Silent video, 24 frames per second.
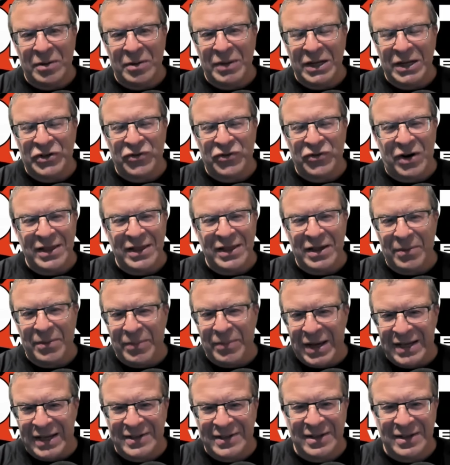They tried their
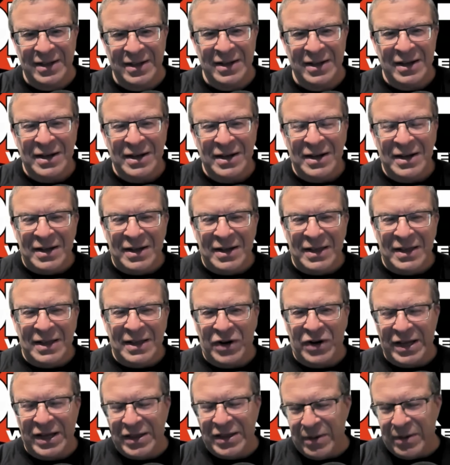best. They
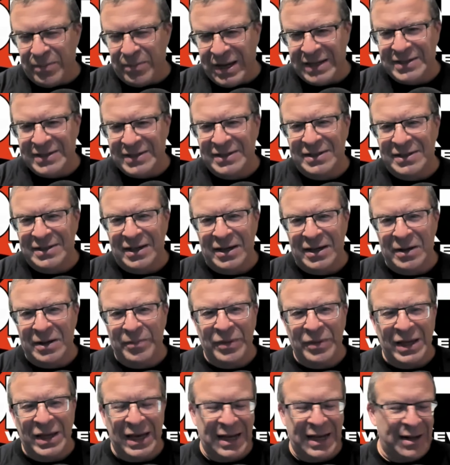tried their best.
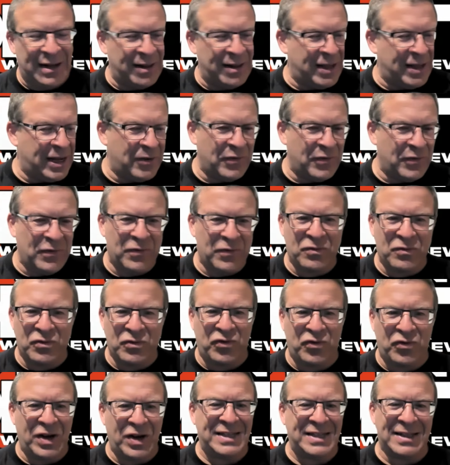They had a lot of
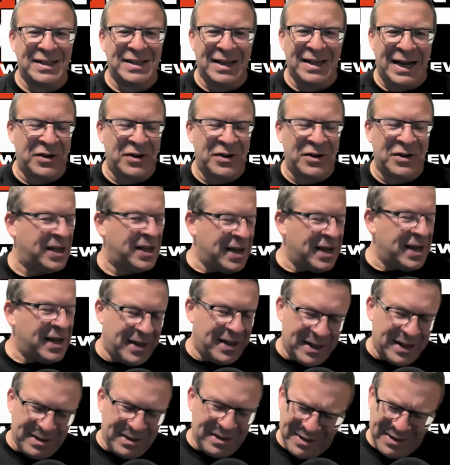crazy ladders.
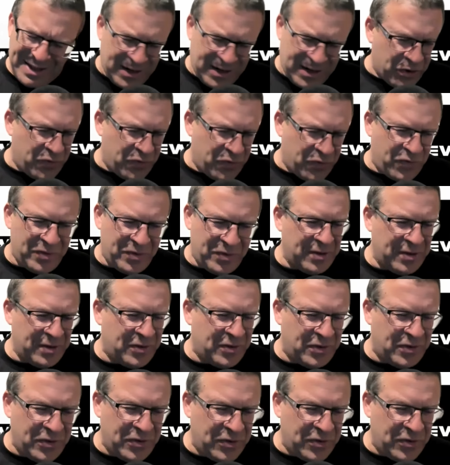A lot of cr
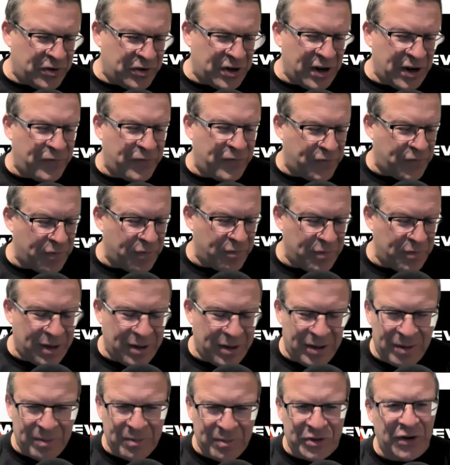the Jeff
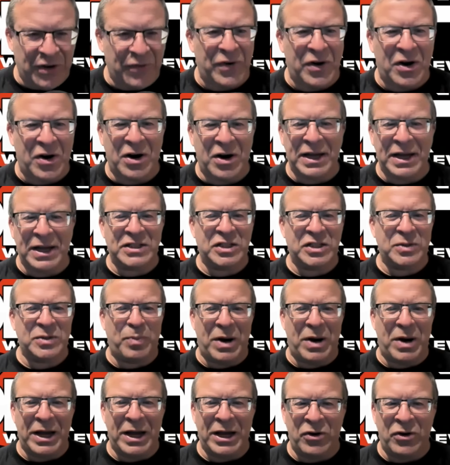Hardy
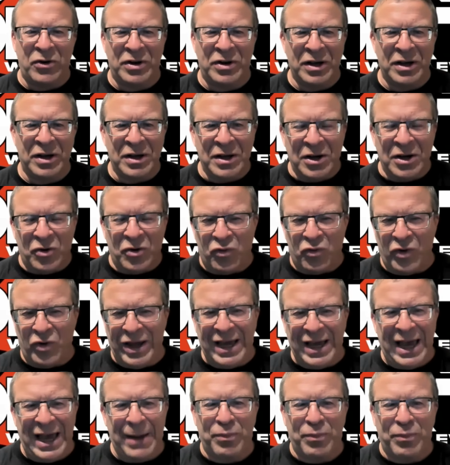inspired
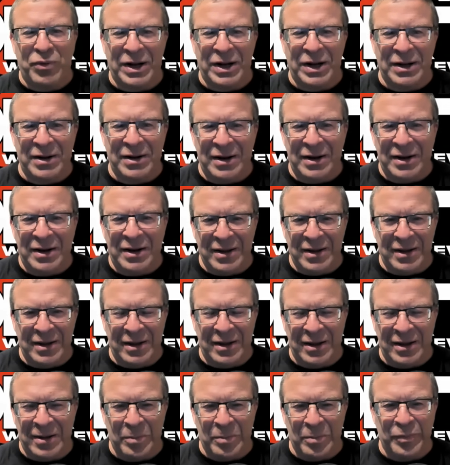ring apron
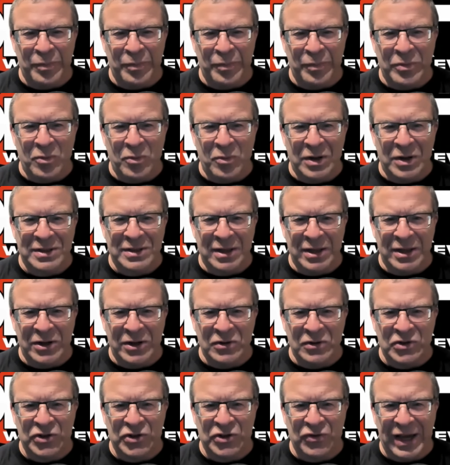was a
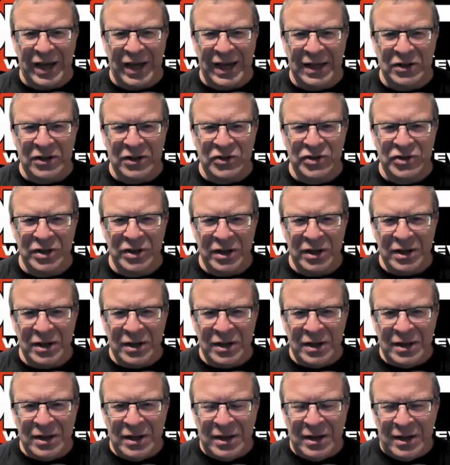little strange,
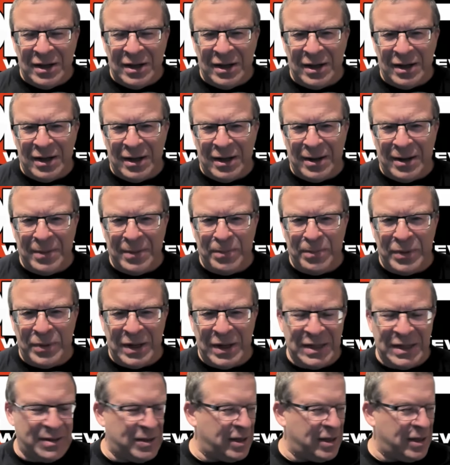
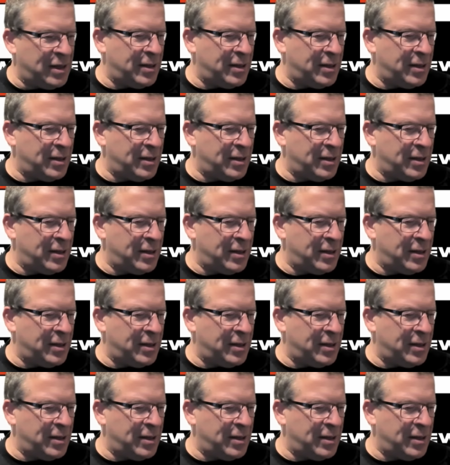but